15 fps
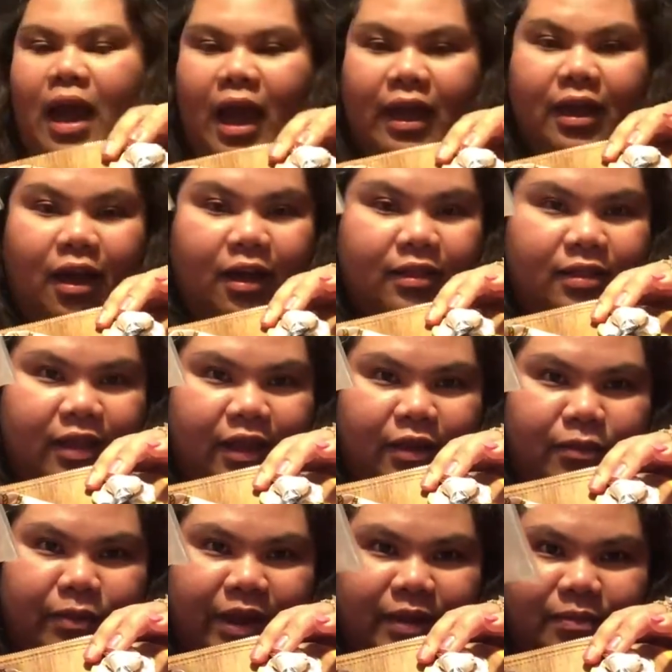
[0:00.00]
I got like
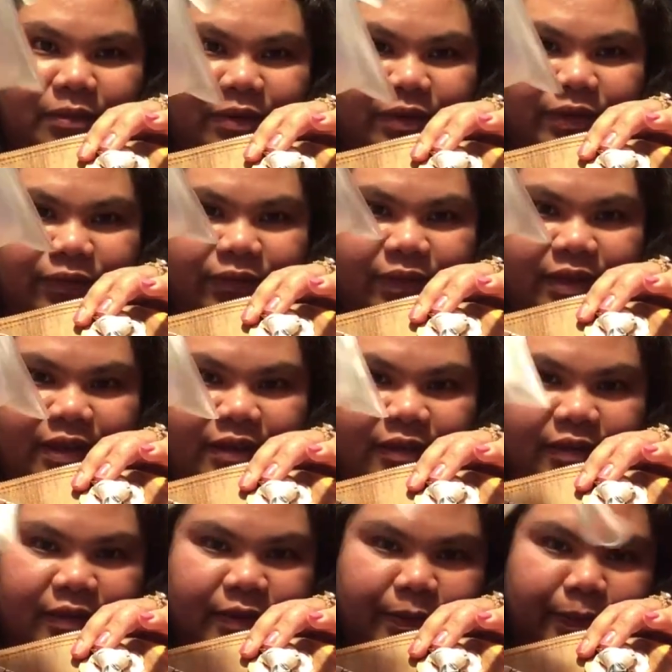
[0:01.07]
a rain purse for
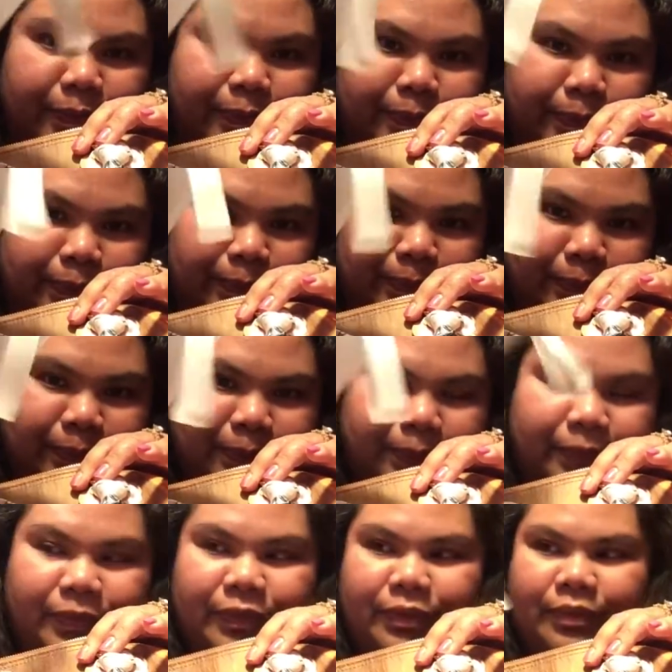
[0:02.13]
this.
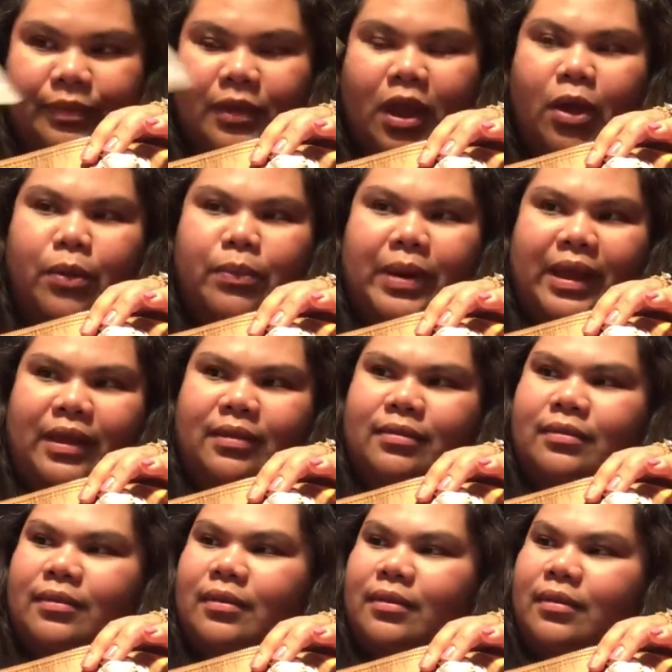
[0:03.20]
A
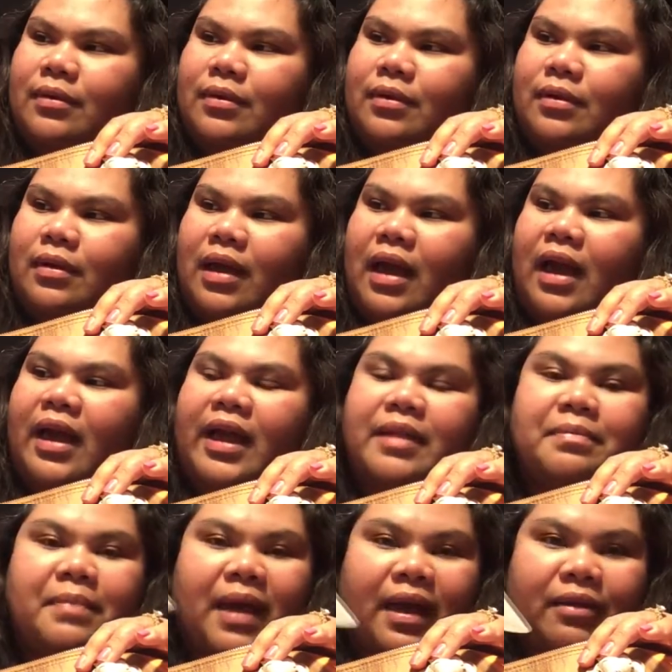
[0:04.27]

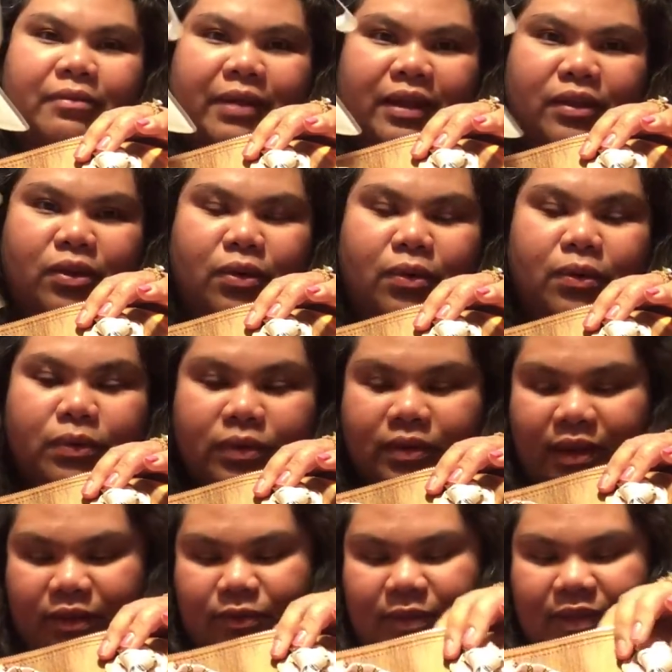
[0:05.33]
handbag raincoat,
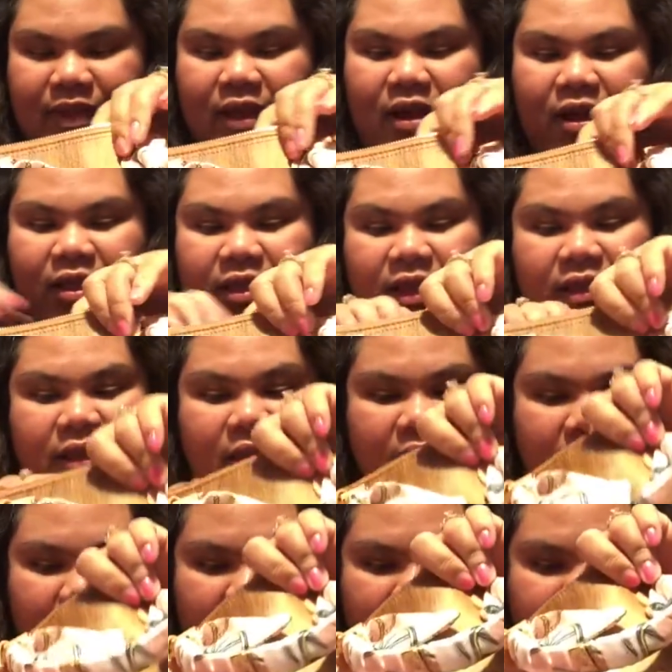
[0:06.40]
that's what they call it.
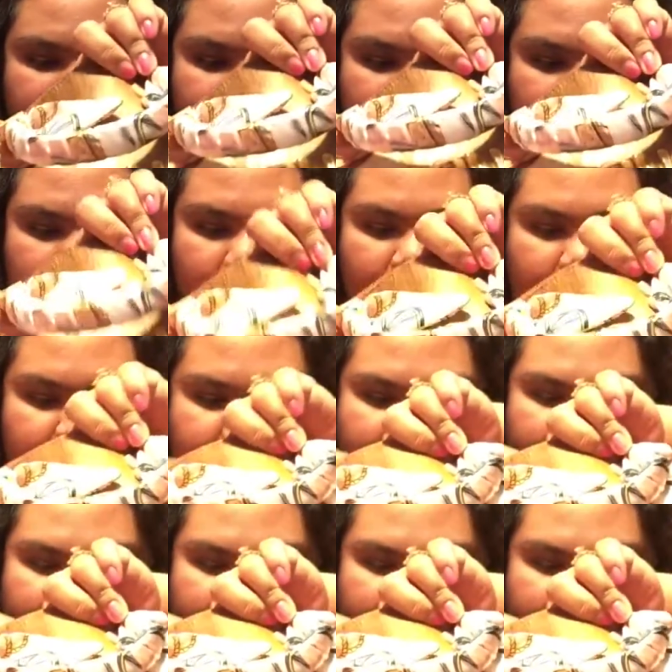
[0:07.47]
So